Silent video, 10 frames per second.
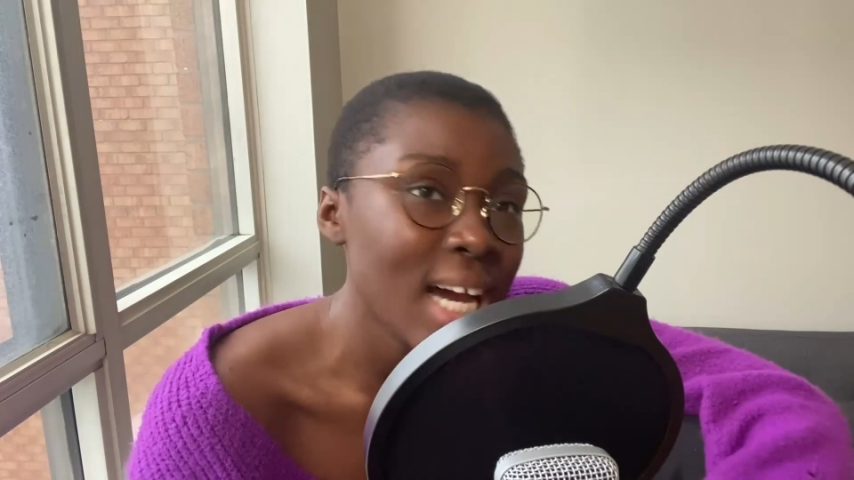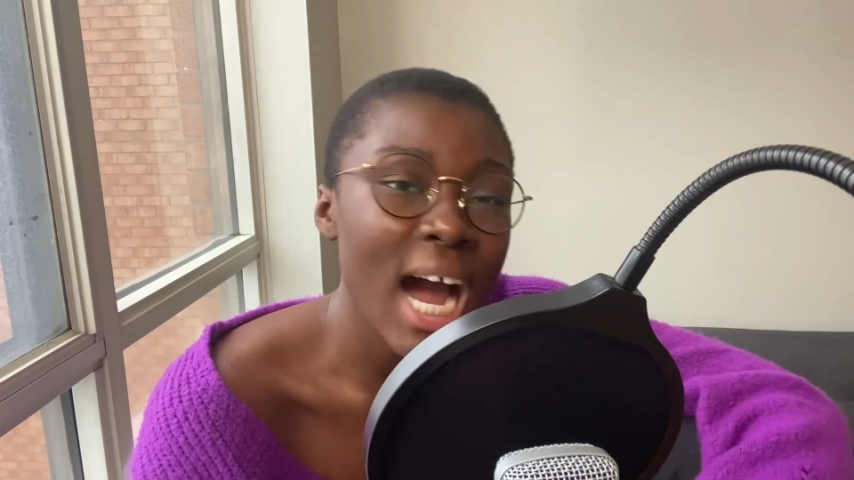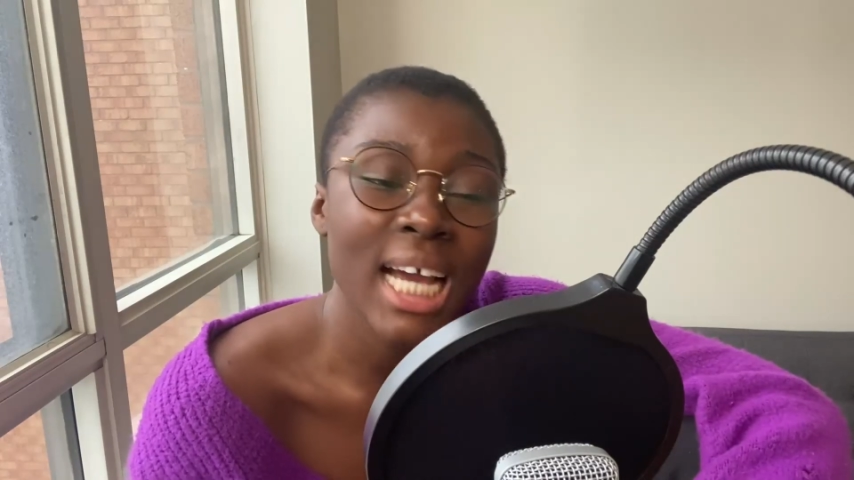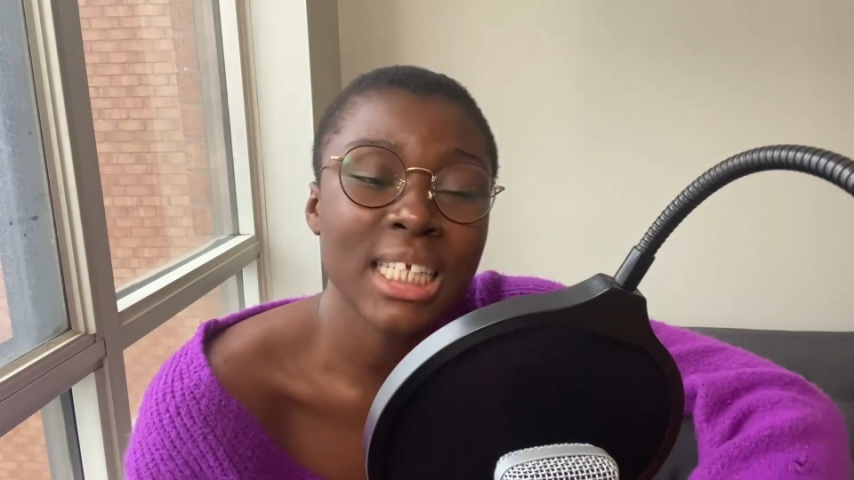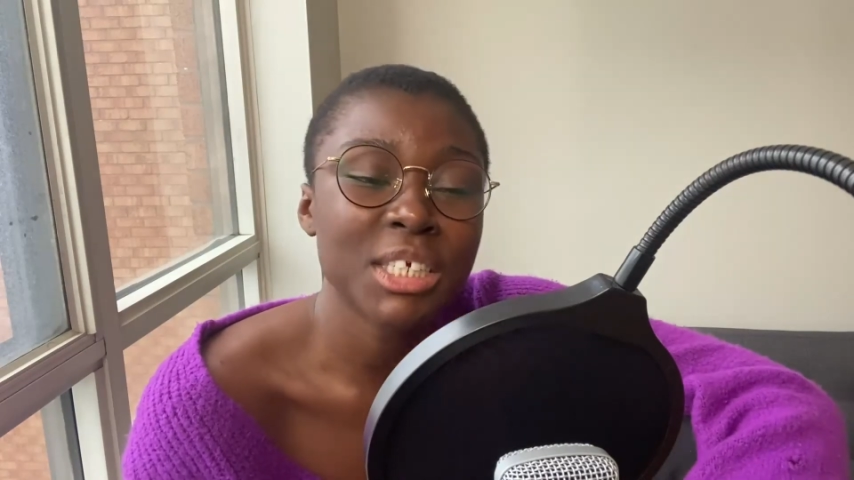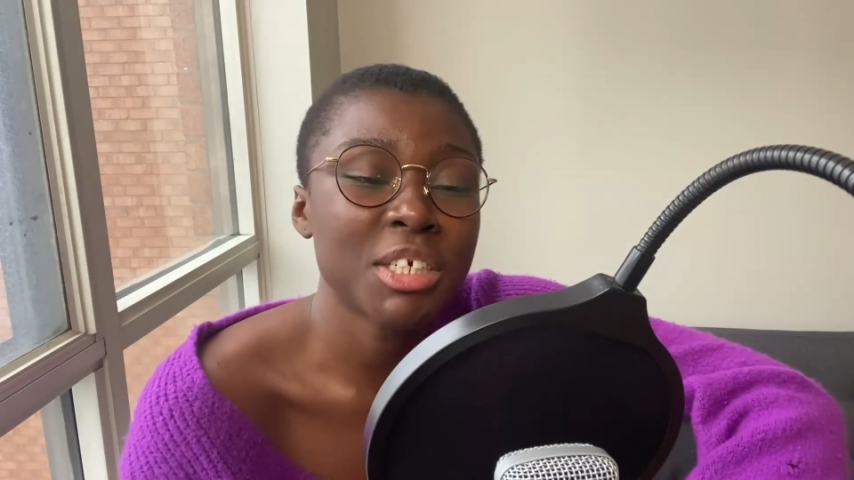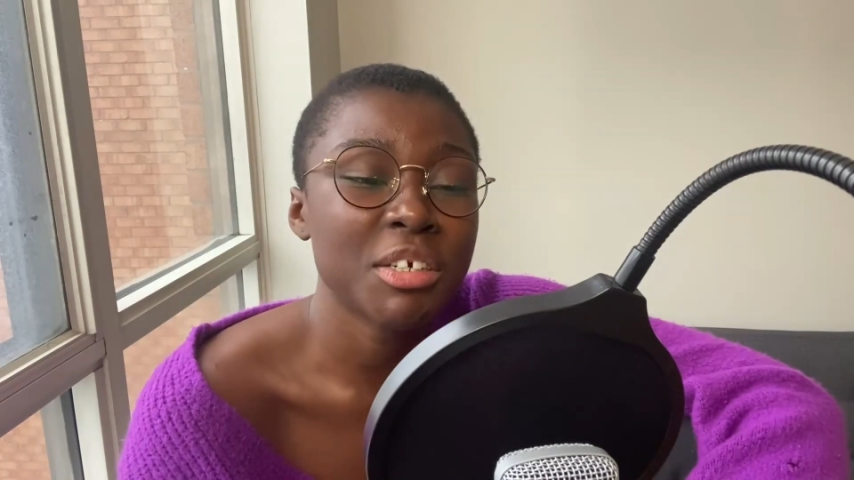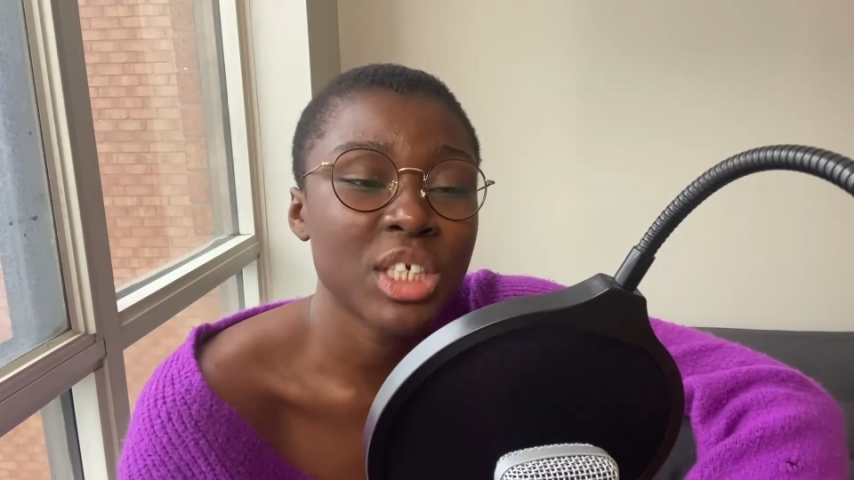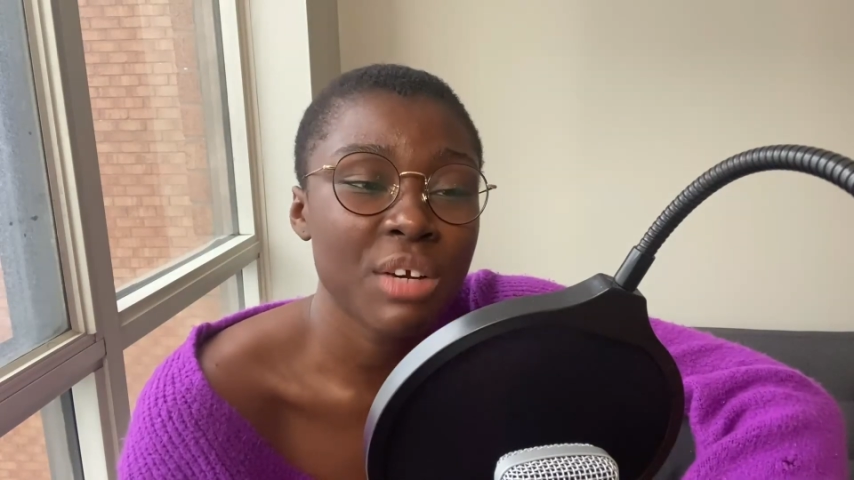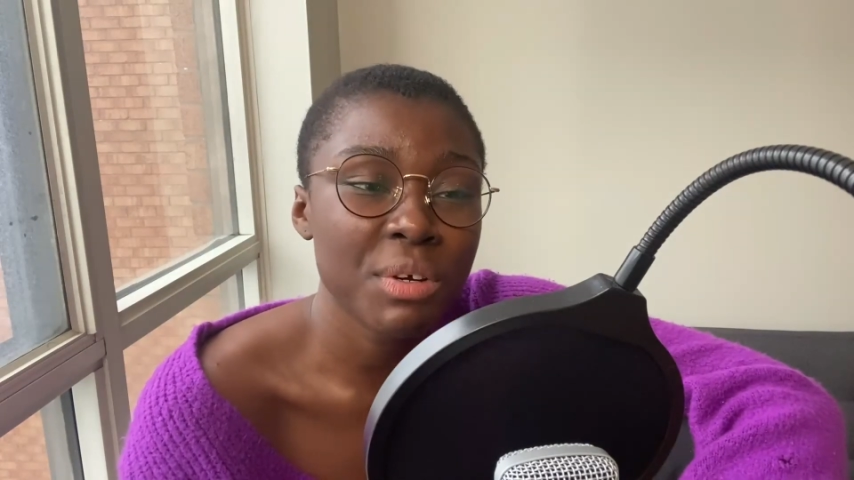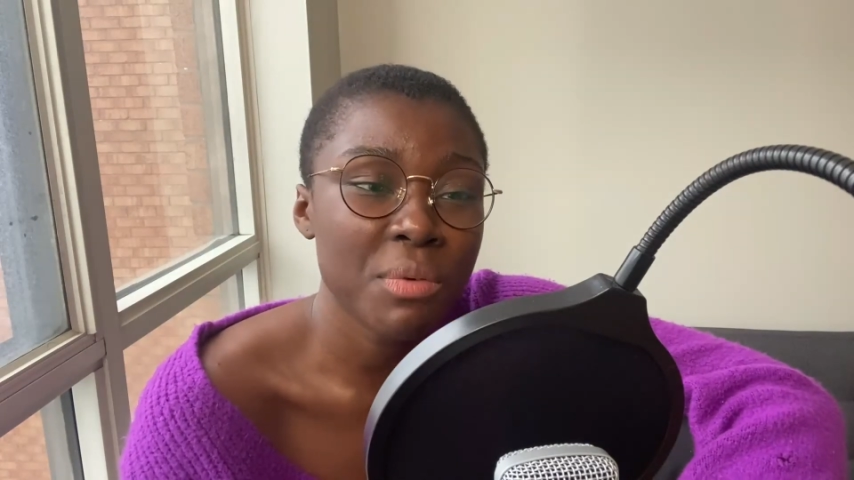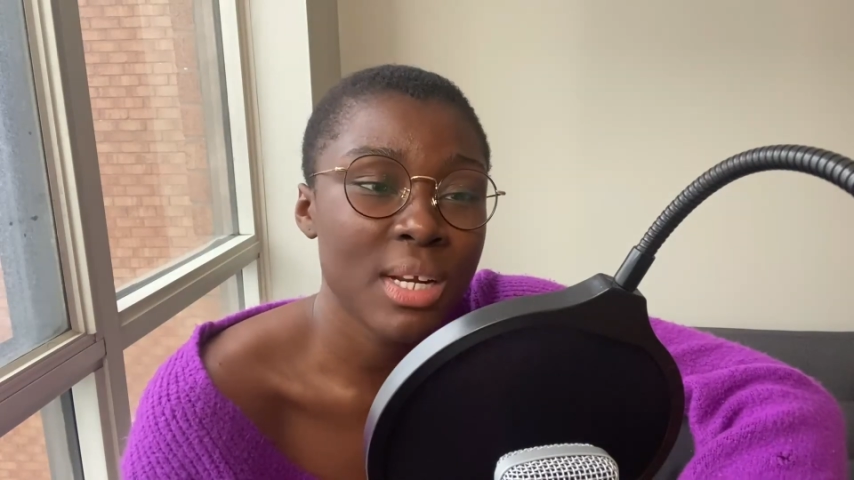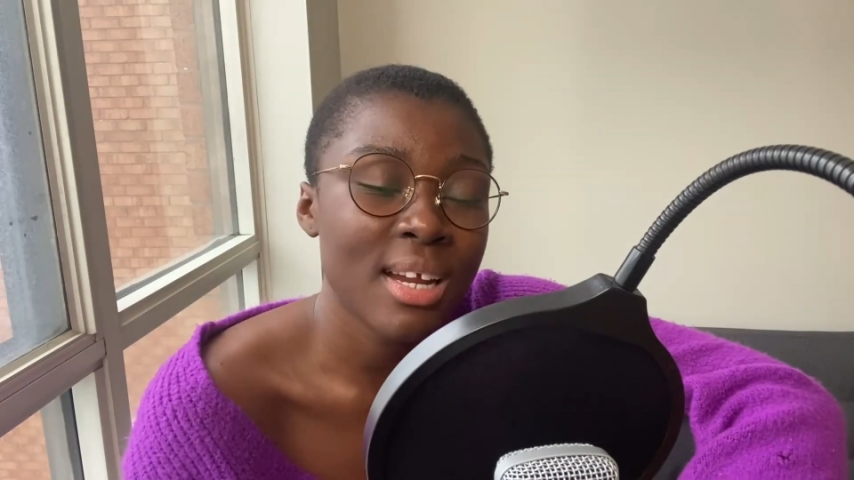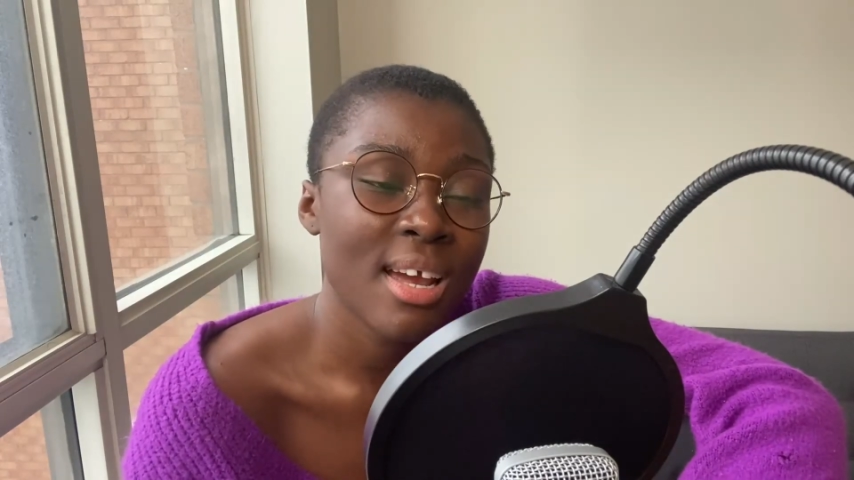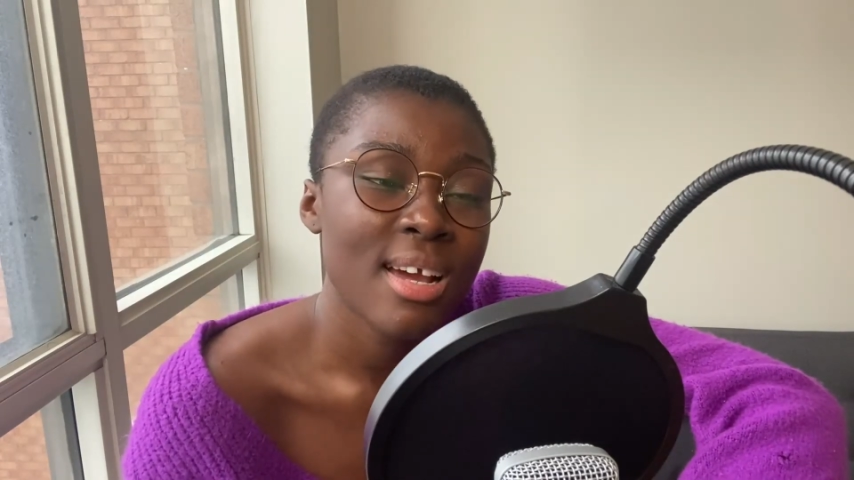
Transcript: highly encourage everyone